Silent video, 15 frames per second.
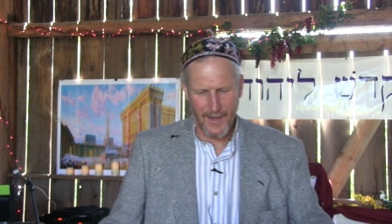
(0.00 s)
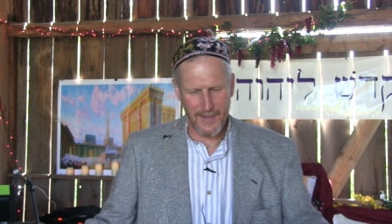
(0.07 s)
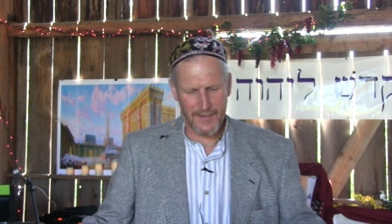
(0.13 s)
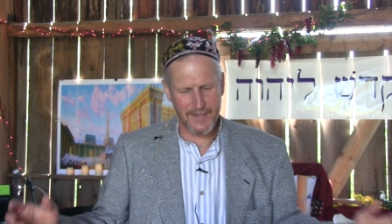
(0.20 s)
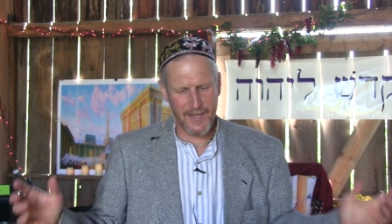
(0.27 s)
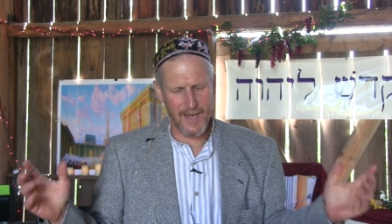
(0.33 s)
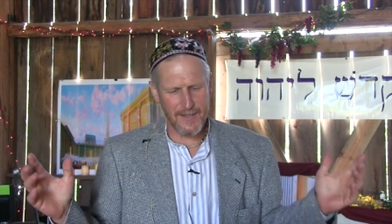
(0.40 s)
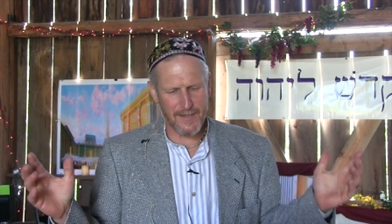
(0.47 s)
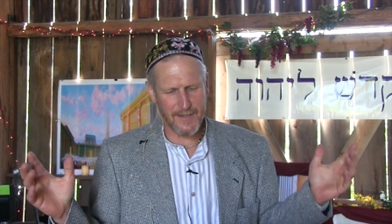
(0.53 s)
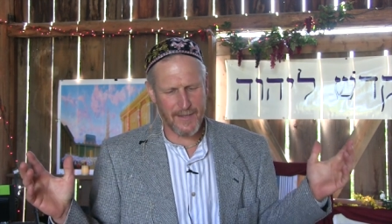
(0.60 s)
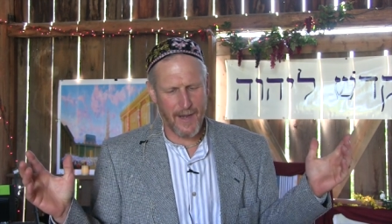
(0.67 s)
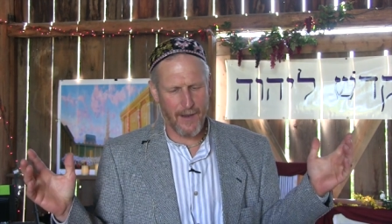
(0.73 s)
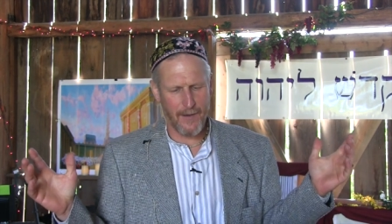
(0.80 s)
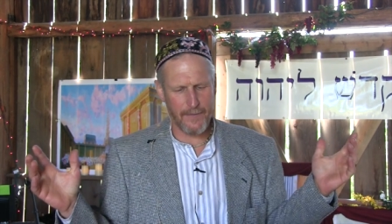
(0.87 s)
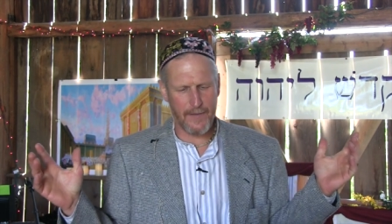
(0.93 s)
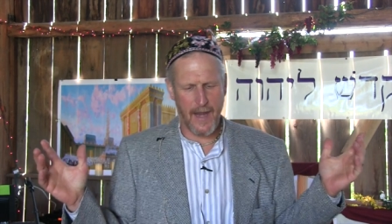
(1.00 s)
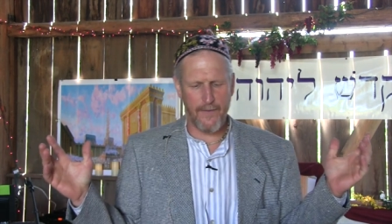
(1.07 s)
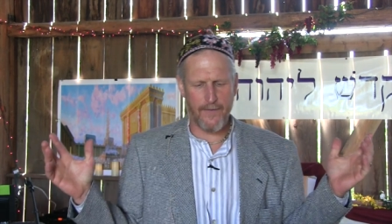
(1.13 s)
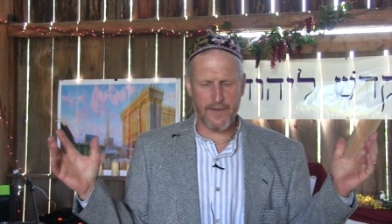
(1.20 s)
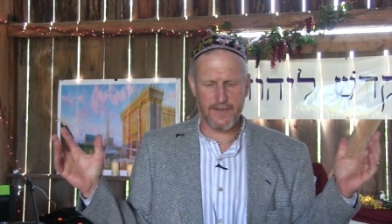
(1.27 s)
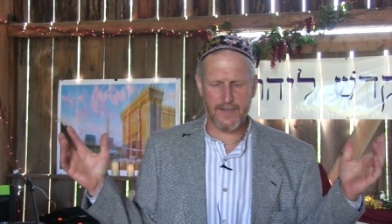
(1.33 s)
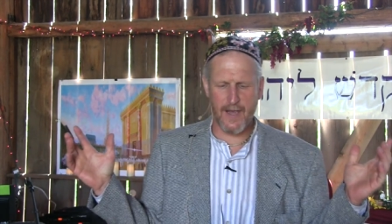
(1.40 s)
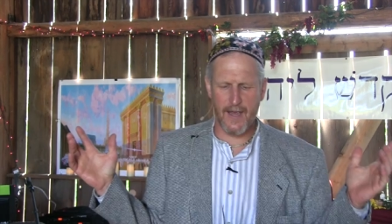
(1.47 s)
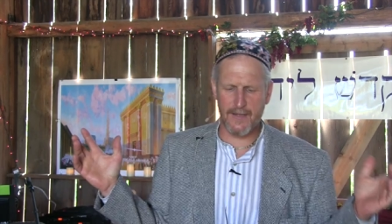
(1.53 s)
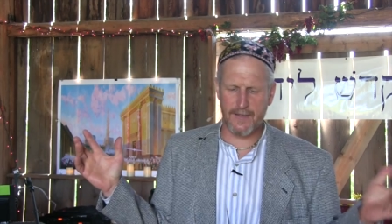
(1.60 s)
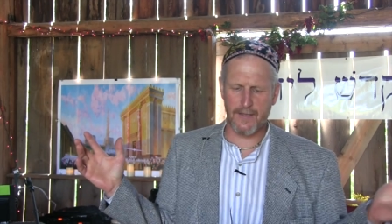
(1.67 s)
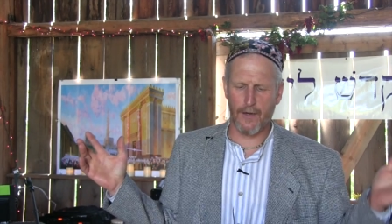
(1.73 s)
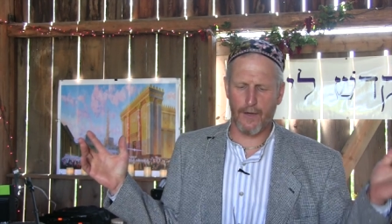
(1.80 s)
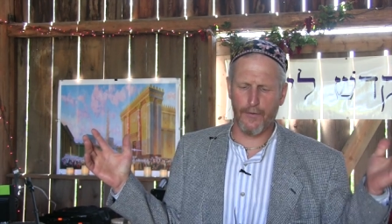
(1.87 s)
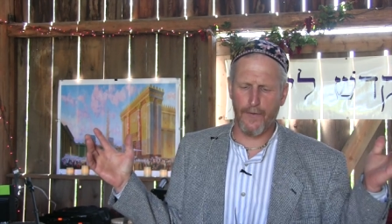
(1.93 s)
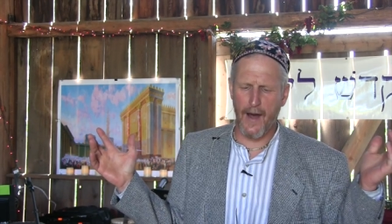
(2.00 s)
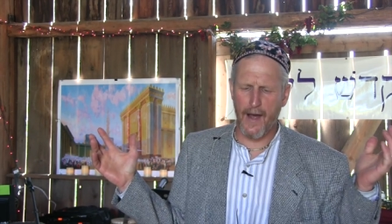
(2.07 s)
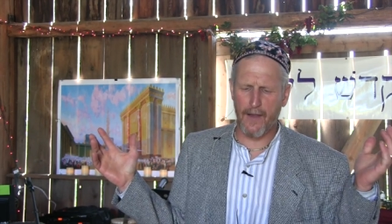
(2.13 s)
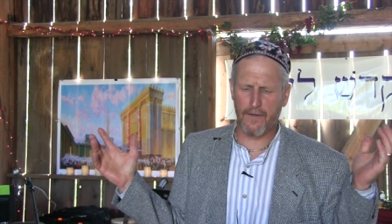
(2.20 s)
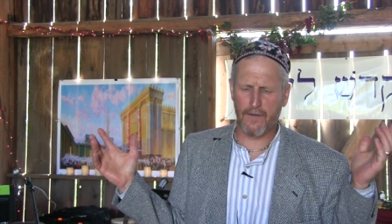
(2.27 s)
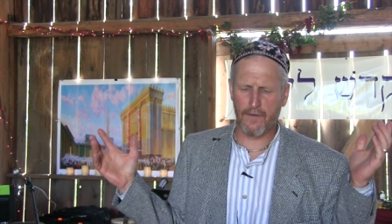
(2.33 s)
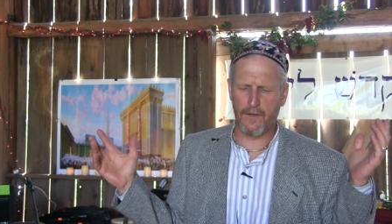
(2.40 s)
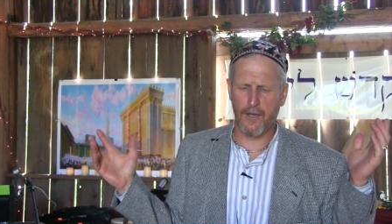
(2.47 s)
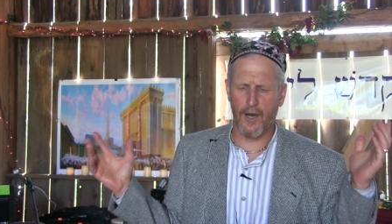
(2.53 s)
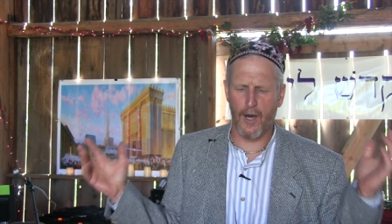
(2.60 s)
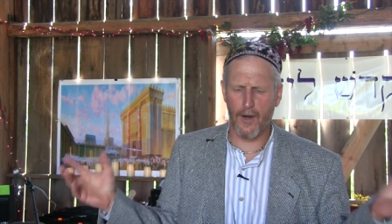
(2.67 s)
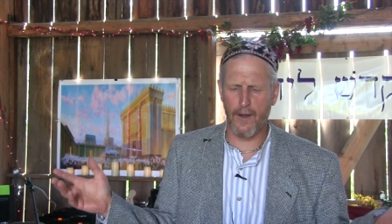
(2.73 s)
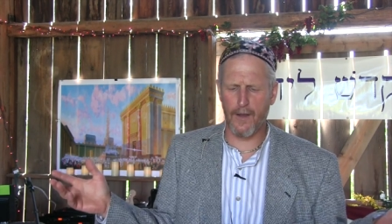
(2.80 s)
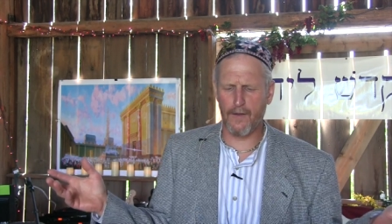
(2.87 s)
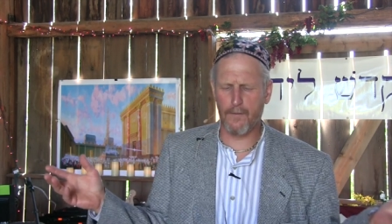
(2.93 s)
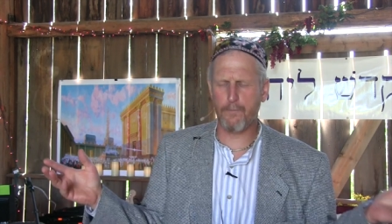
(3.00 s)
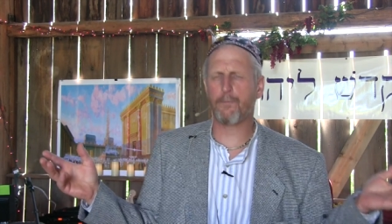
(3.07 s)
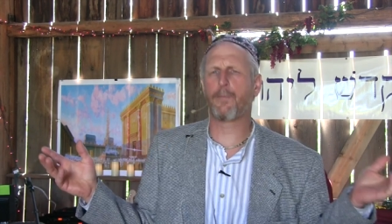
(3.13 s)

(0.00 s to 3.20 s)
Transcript: It says there, David says, Jehovah's Torah is